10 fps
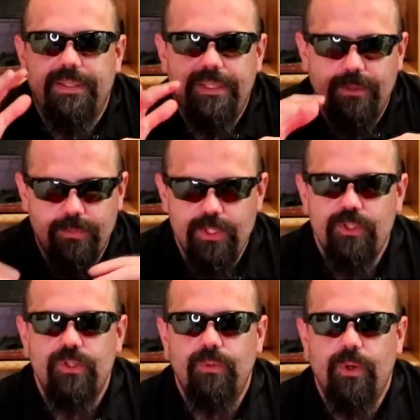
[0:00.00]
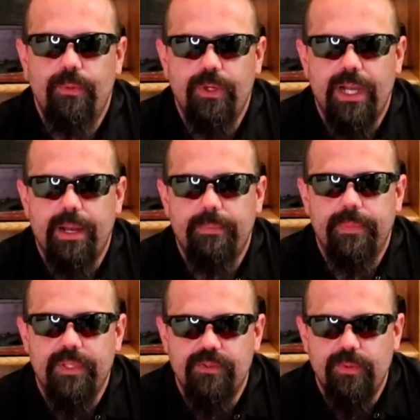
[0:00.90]
the original RoboCop,
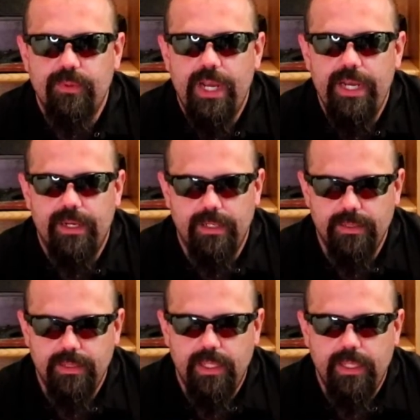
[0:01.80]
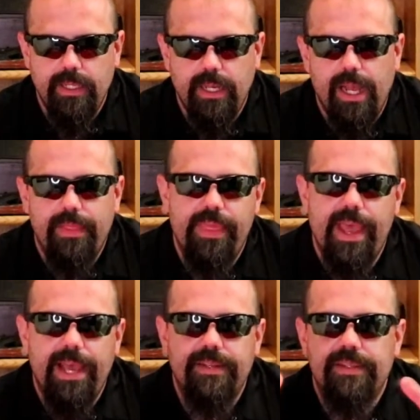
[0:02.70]
this one right here,
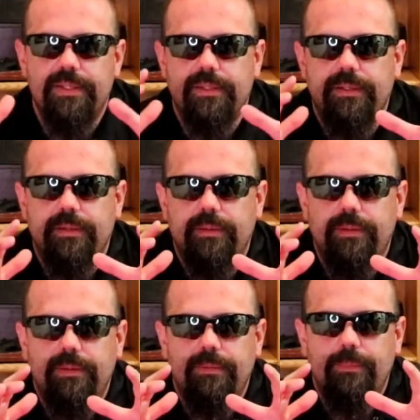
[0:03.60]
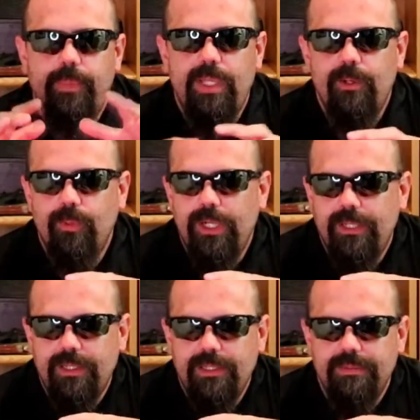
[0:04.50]
that Peter
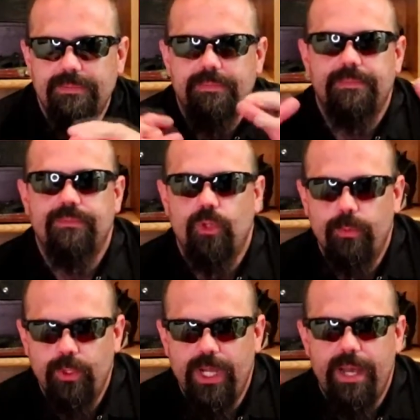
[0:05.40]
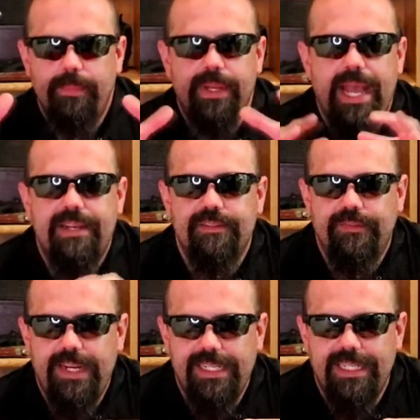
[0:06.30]
Weller, RoboCop, had to
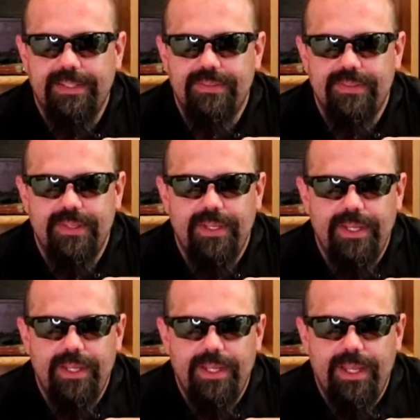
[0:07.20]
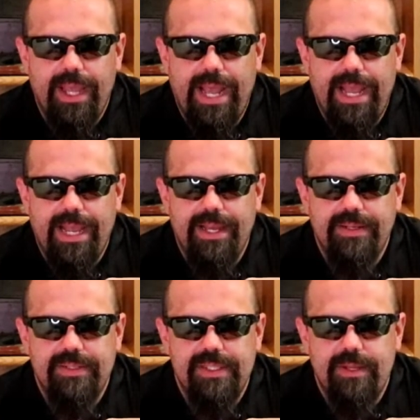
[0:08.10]
fight against.
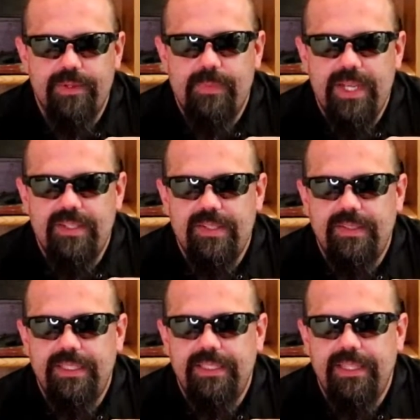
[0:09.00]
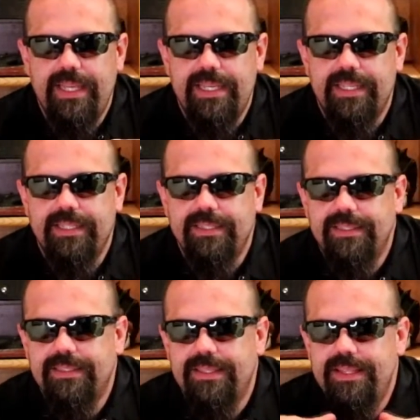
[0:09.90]
And it was basically like,
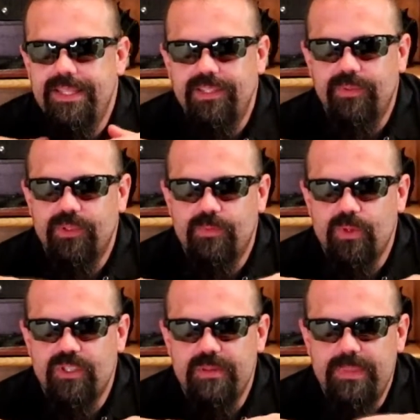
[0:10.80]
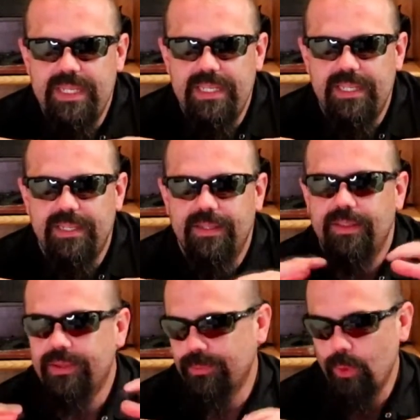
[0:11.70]
this was supposed to be
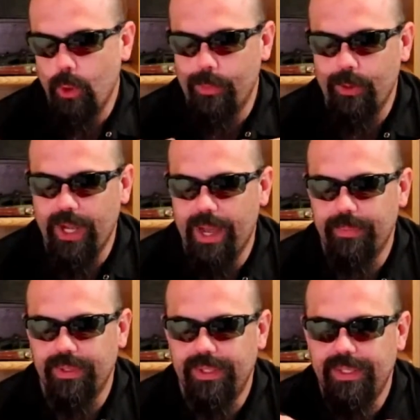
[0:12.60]
the RoboCop,